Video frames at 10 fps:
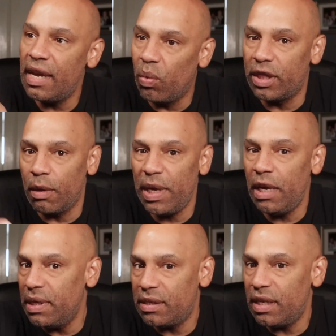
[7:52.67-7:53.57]
and what the
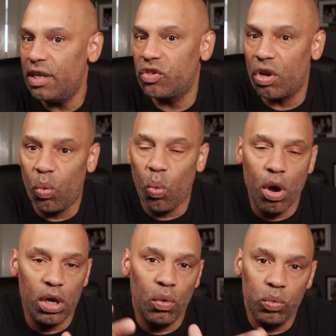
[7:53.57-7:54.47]
P B C is going to
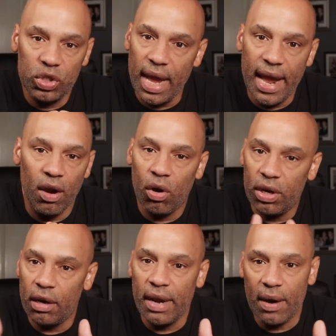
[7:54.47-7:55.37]
want to air
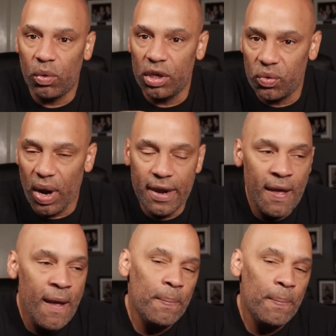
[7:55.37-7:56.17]
on their networks, right?